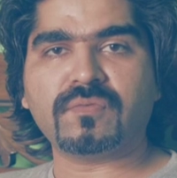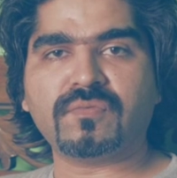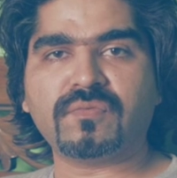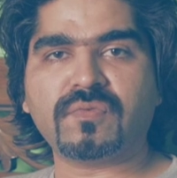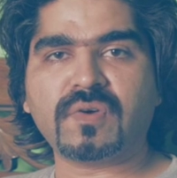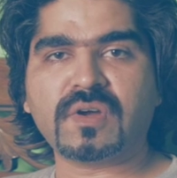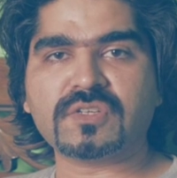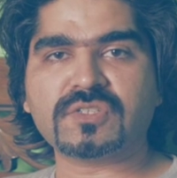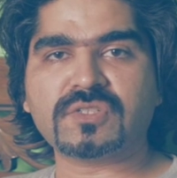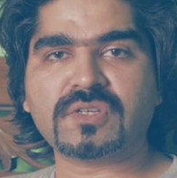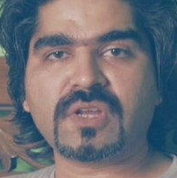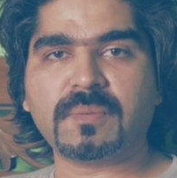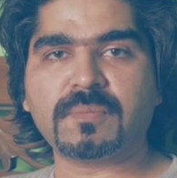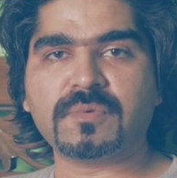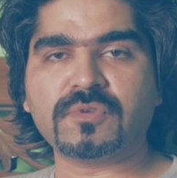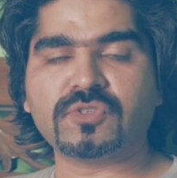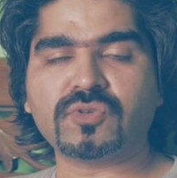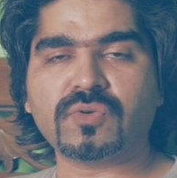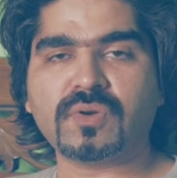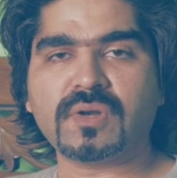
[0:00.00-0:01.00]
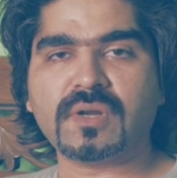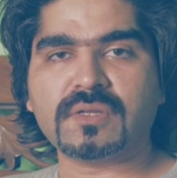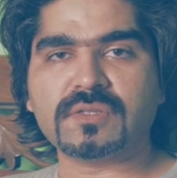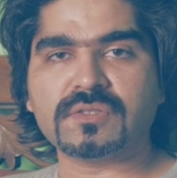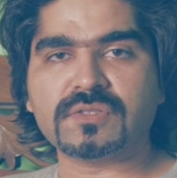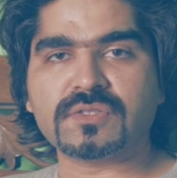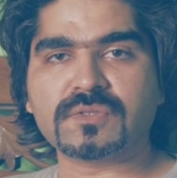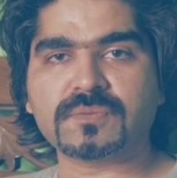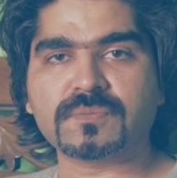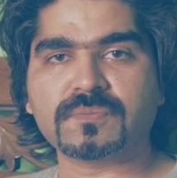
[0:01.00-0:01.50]
fast aperture
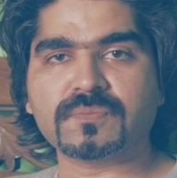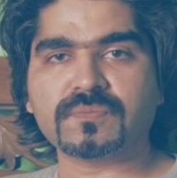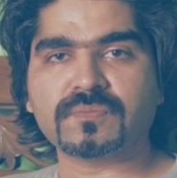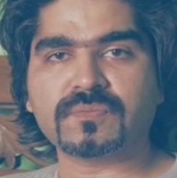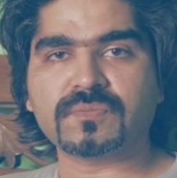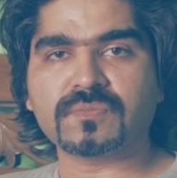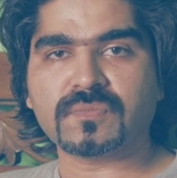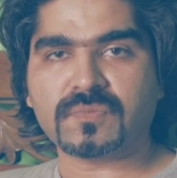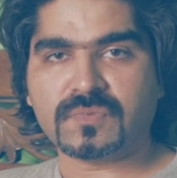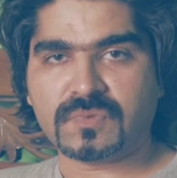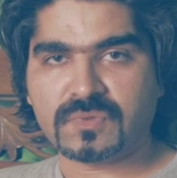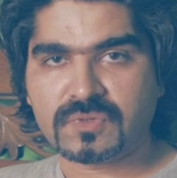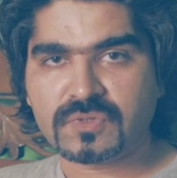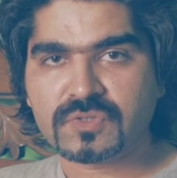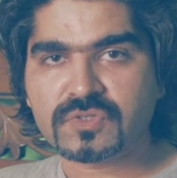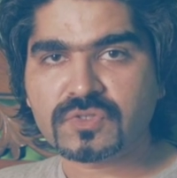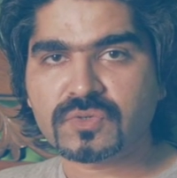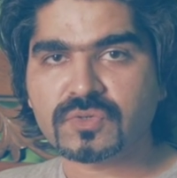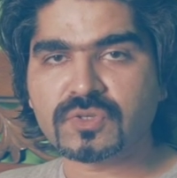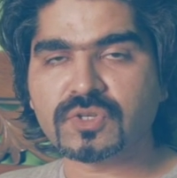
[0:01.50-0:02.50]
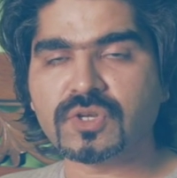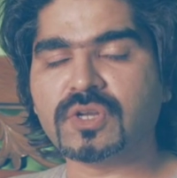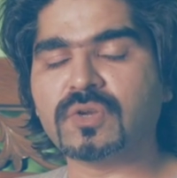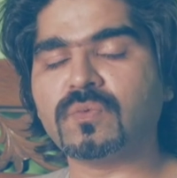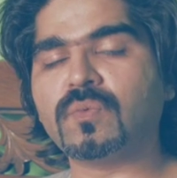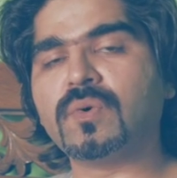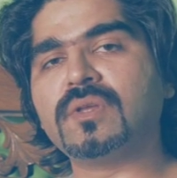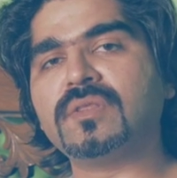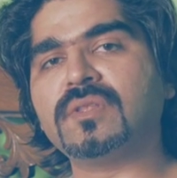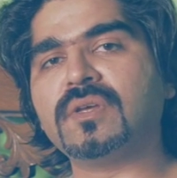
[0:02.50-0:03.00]
lens, so you can
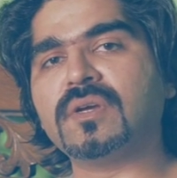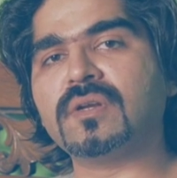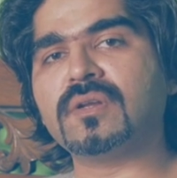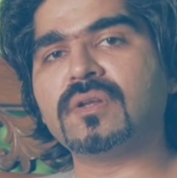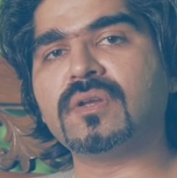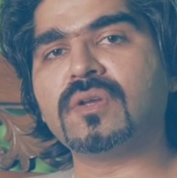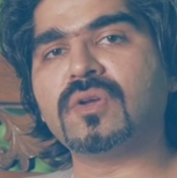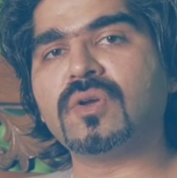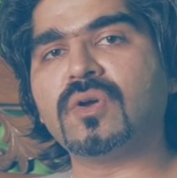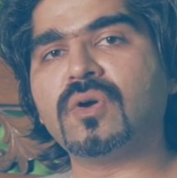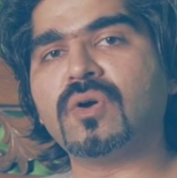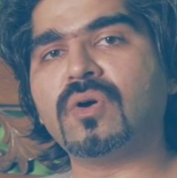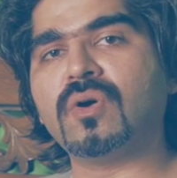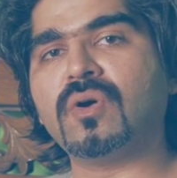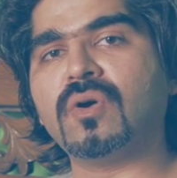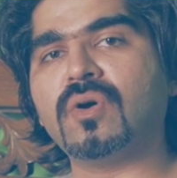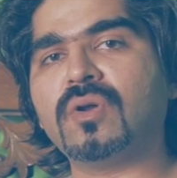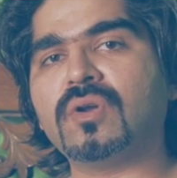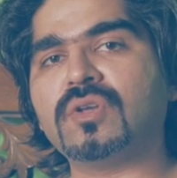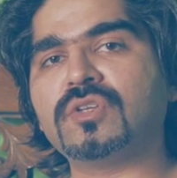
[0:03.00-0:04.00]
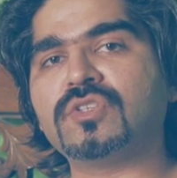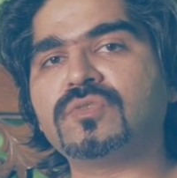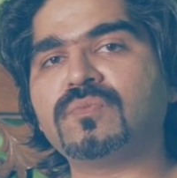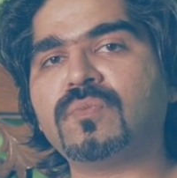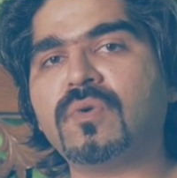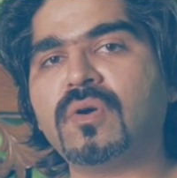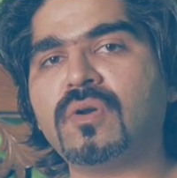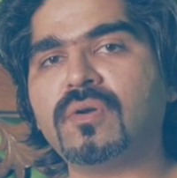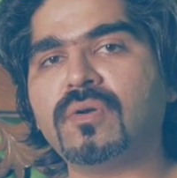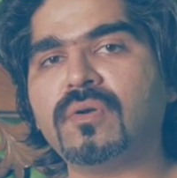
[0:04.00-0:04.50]
avoid that on a
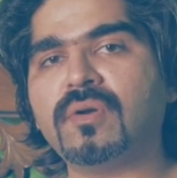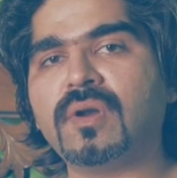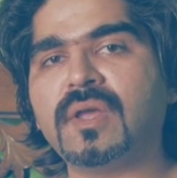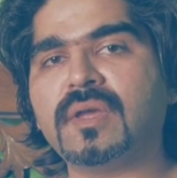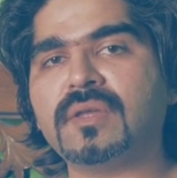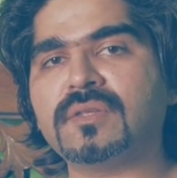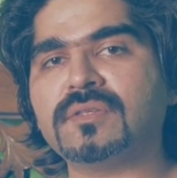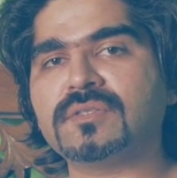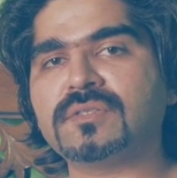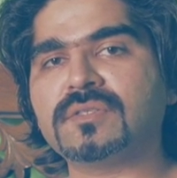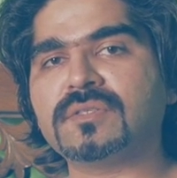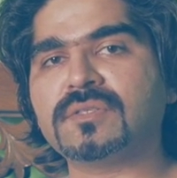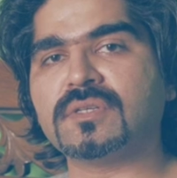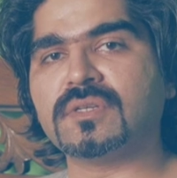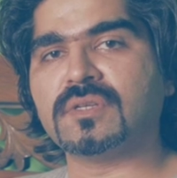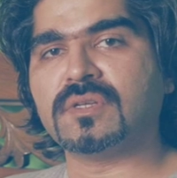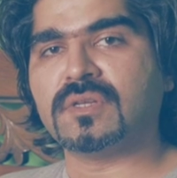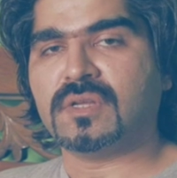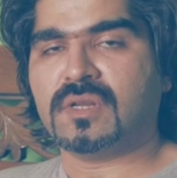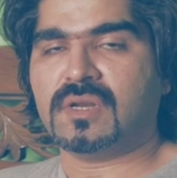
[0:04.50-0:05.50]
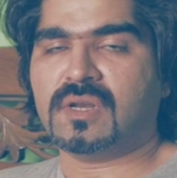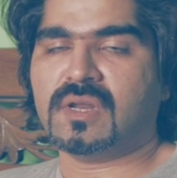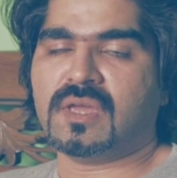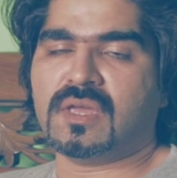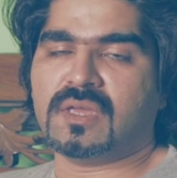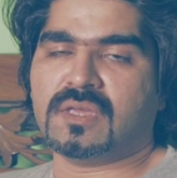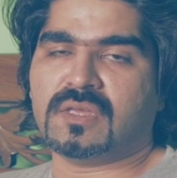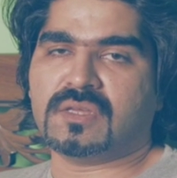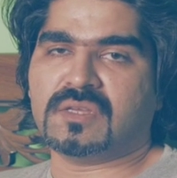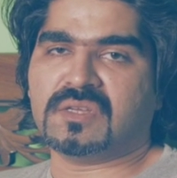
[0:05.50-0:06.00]
smaller lens
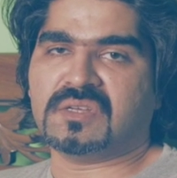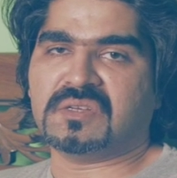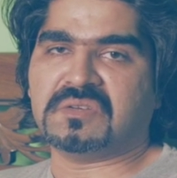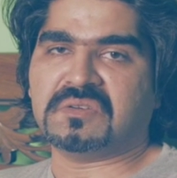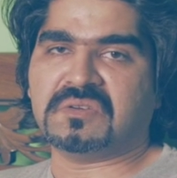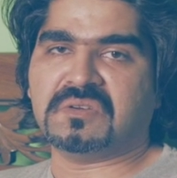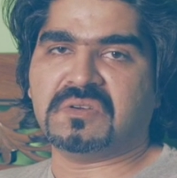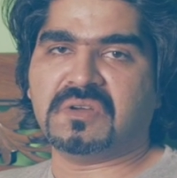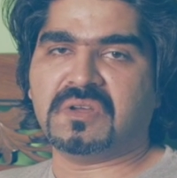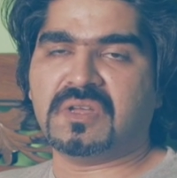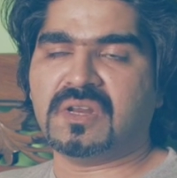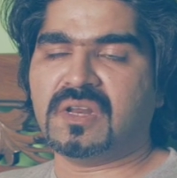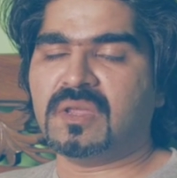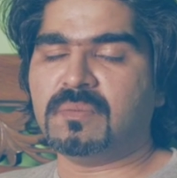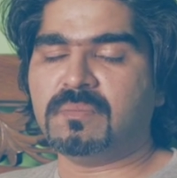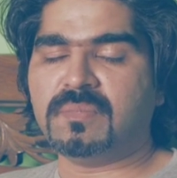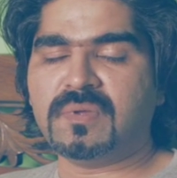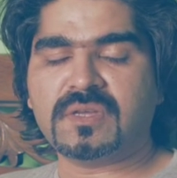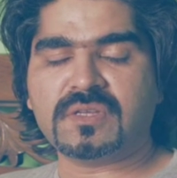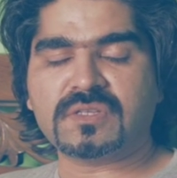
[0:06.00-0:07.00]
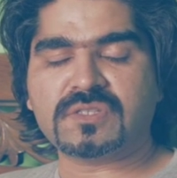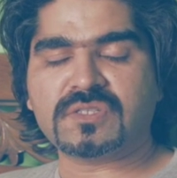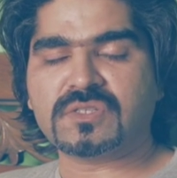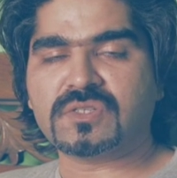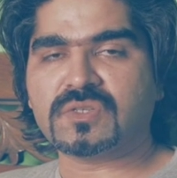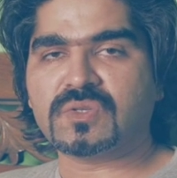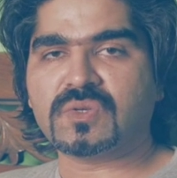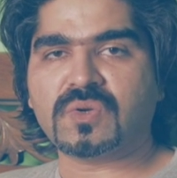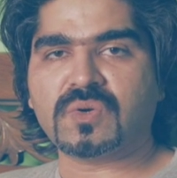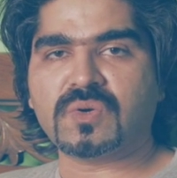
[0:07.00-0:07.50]
like an APS
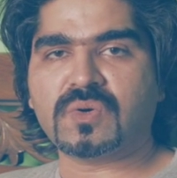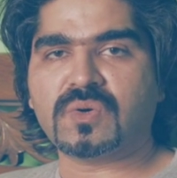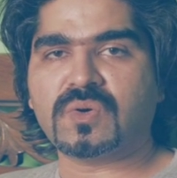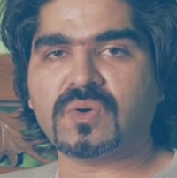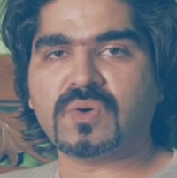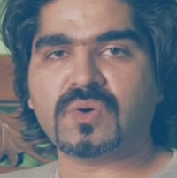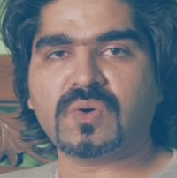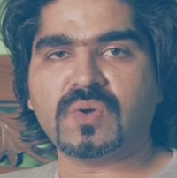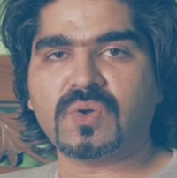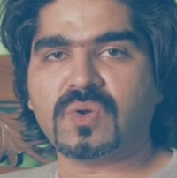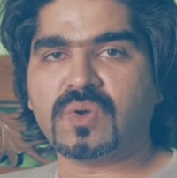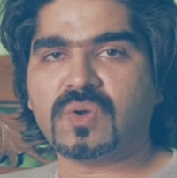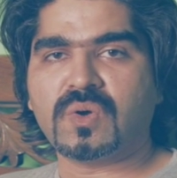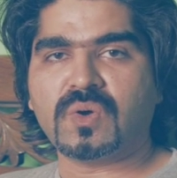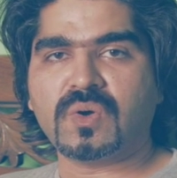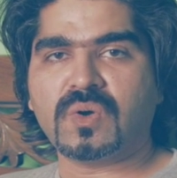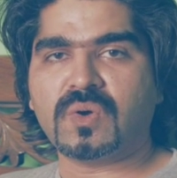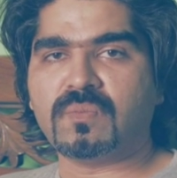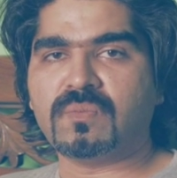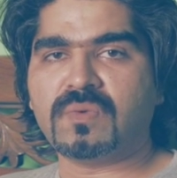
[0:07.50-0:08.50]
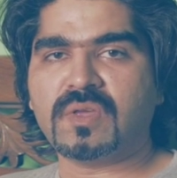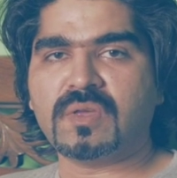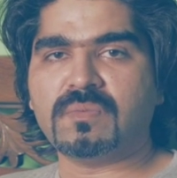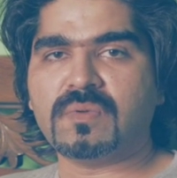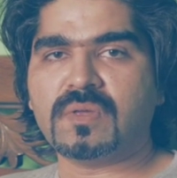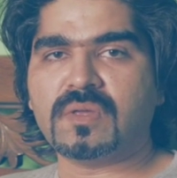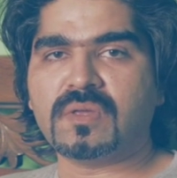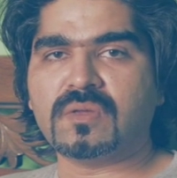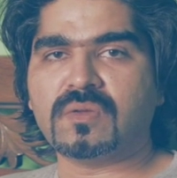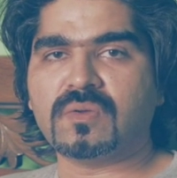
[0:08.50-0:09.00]
or
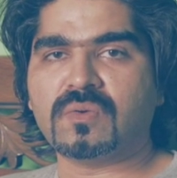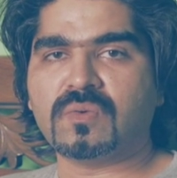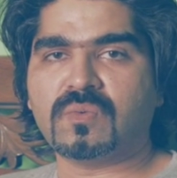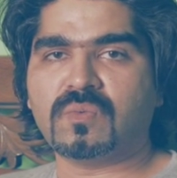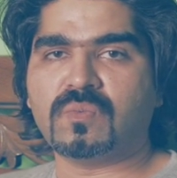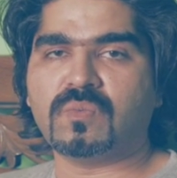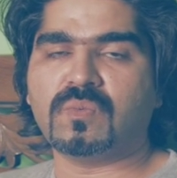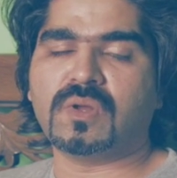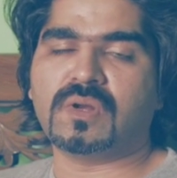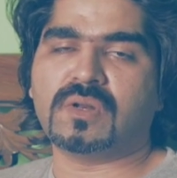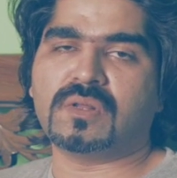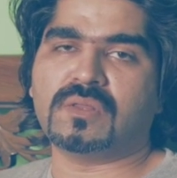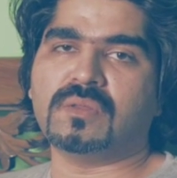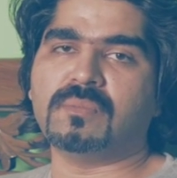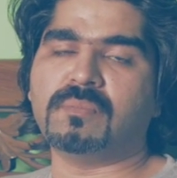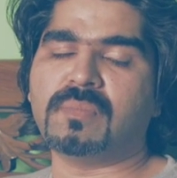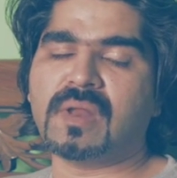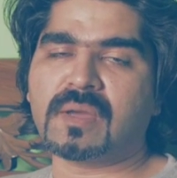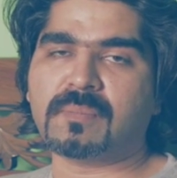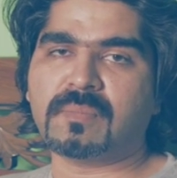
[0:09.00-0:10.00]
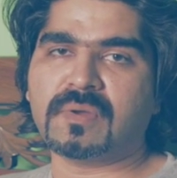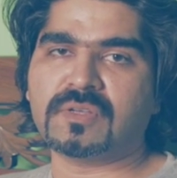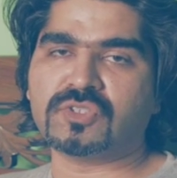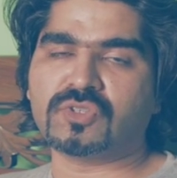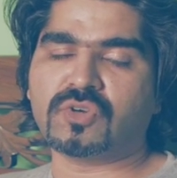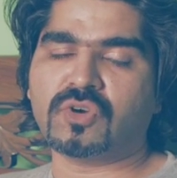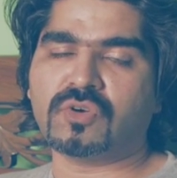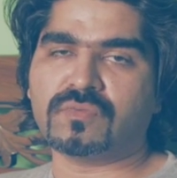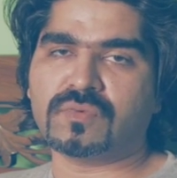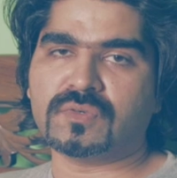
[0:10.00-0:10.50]
maybe what the
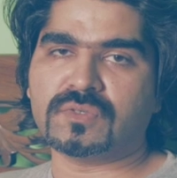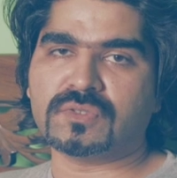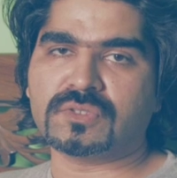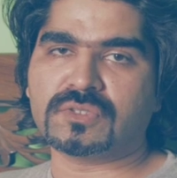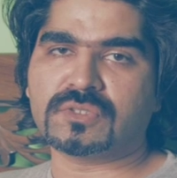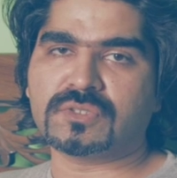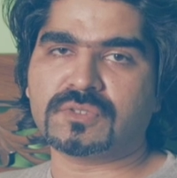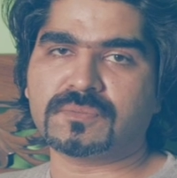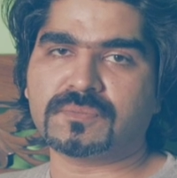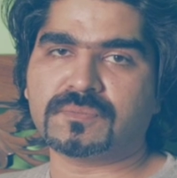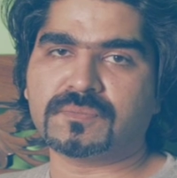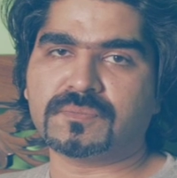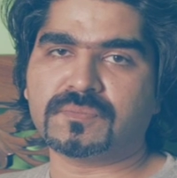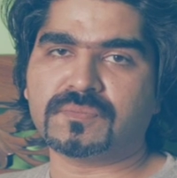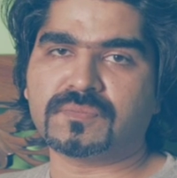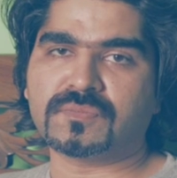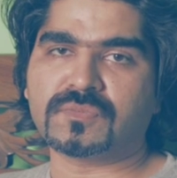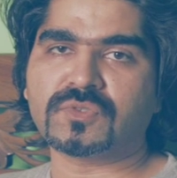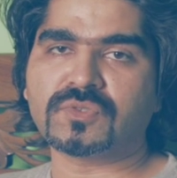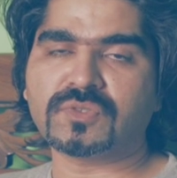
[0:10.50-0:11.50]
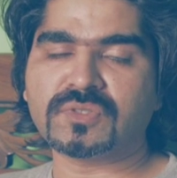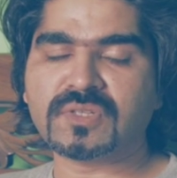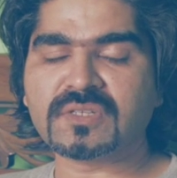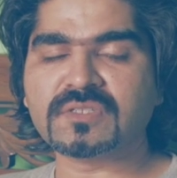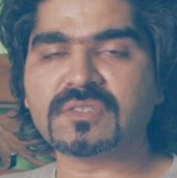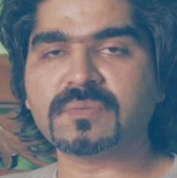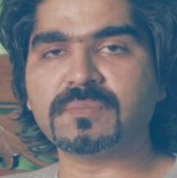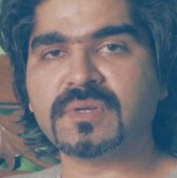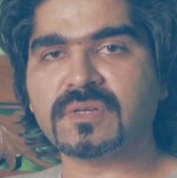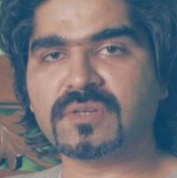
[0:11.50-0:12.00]
Blackmagic offers. So
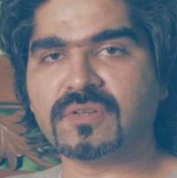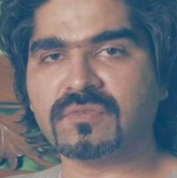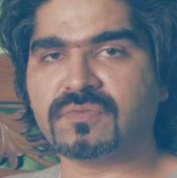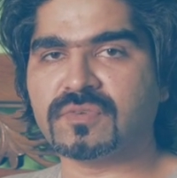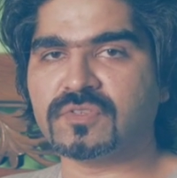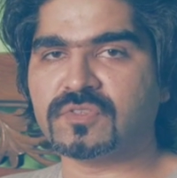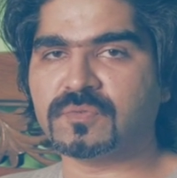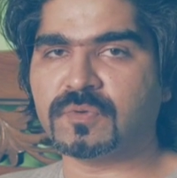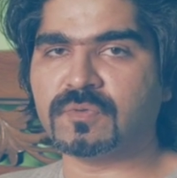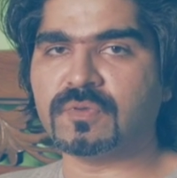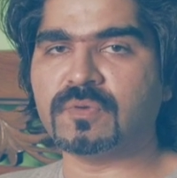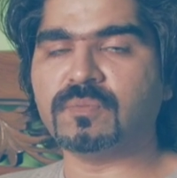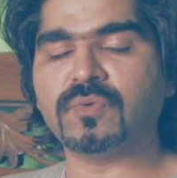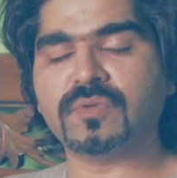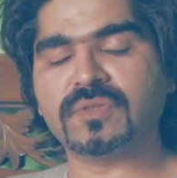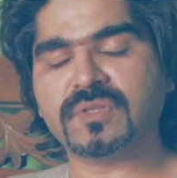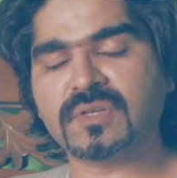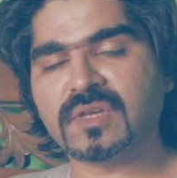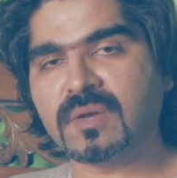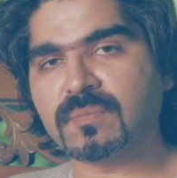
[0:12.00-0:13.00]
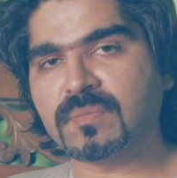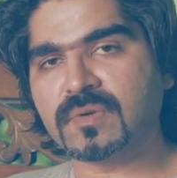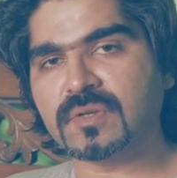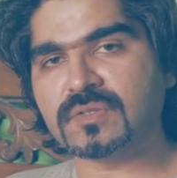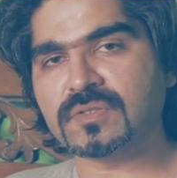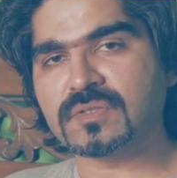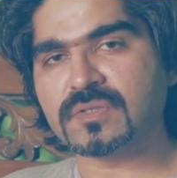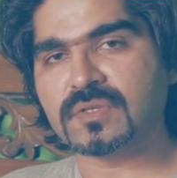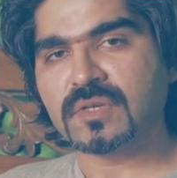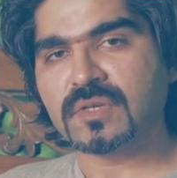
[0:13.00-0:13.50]
that's the big difference between both the cameras.